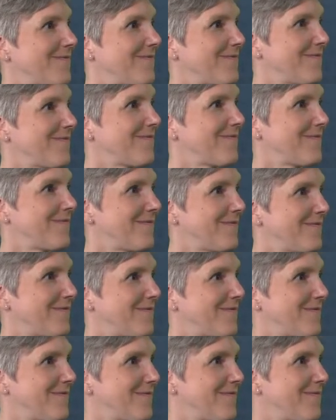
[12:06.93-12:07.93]

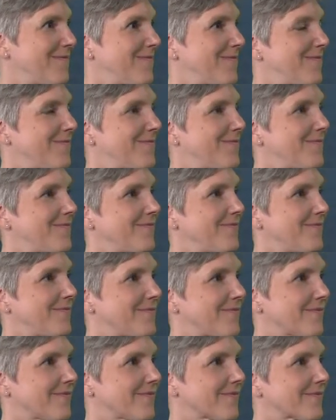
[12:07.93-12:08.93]

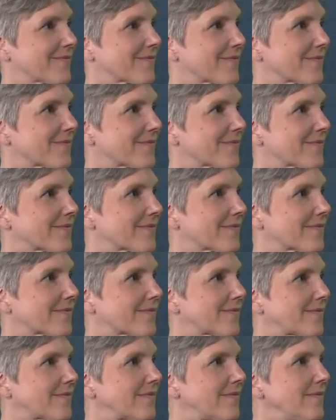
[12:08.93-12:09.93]

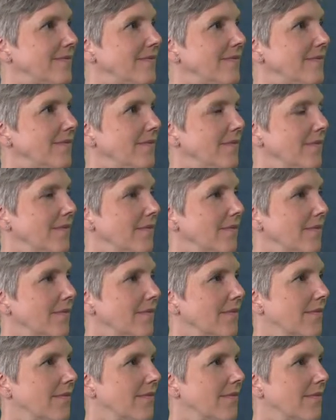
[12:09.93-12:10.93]

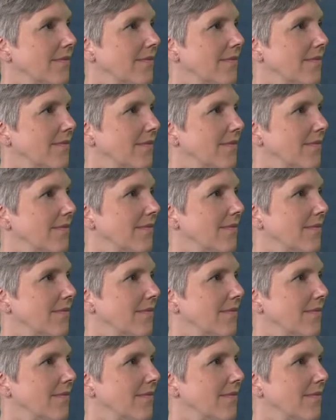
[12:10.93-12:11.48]
This person isn't speaking.